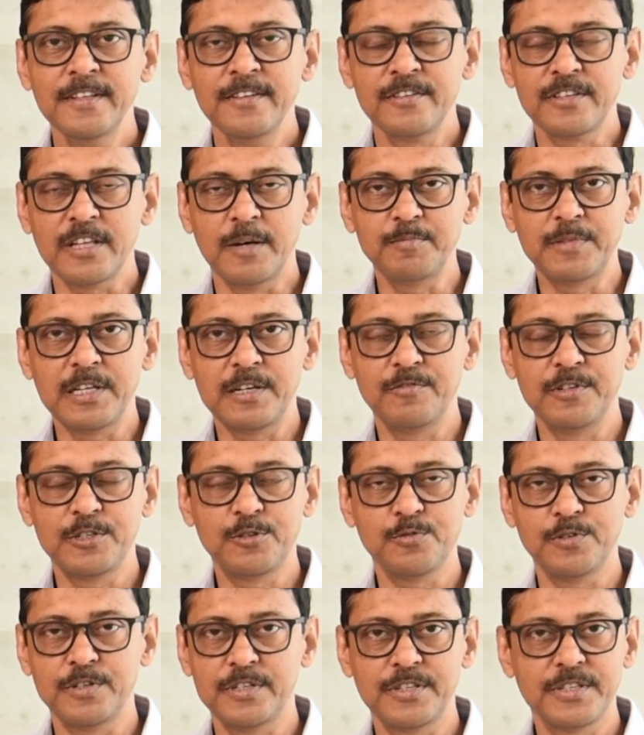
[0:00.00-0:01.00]
something
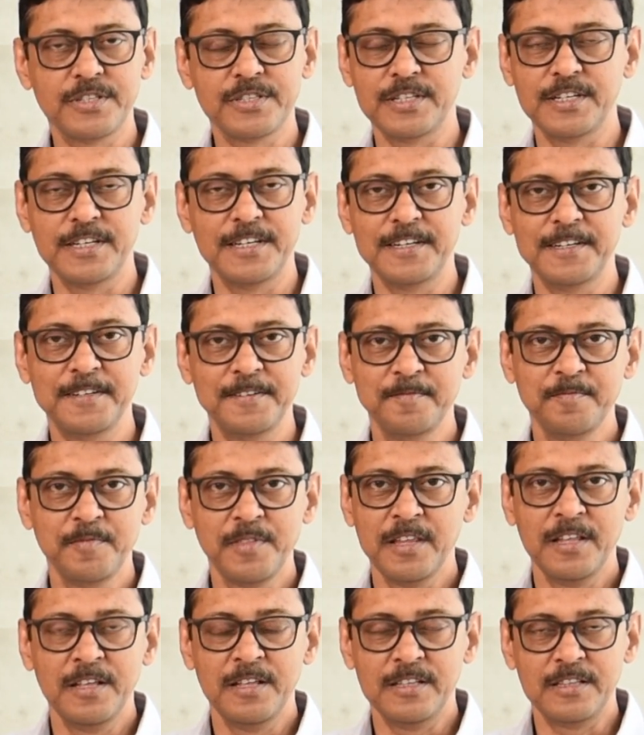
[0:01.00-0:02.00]
which was, uh,
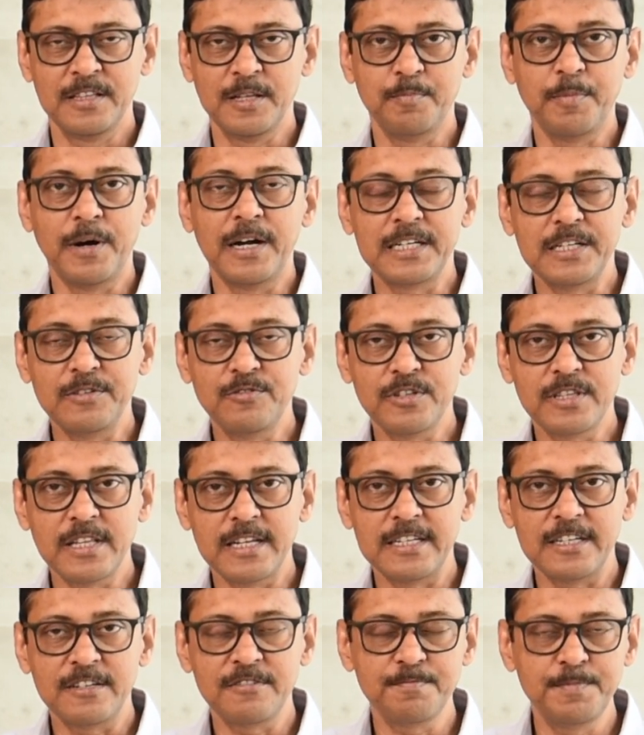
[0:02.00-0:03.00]
the party was
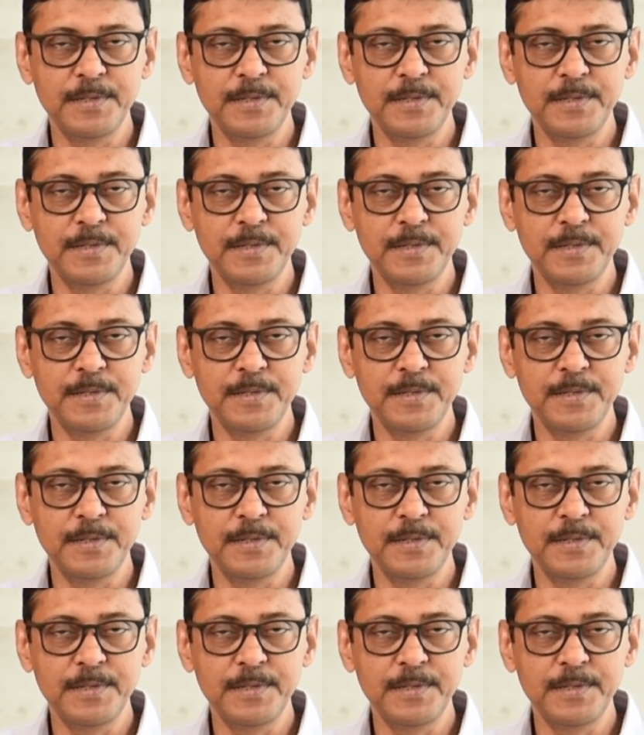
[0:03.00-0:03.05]
at its